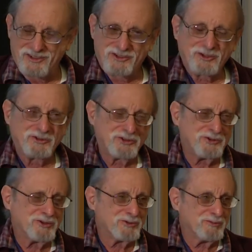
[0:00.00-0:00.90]
So
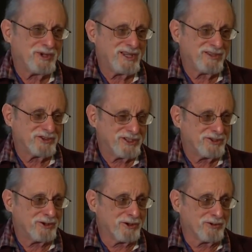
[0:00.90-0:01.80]
Stewart remains a
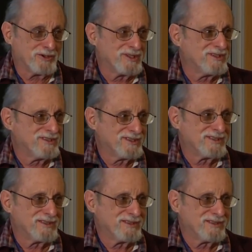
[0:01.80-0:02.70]
hero
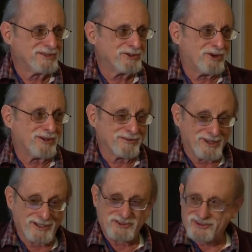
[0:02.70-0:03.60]
to all of
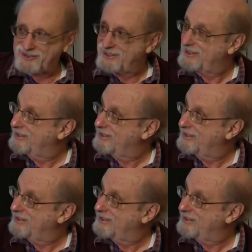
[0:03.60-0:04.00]
us.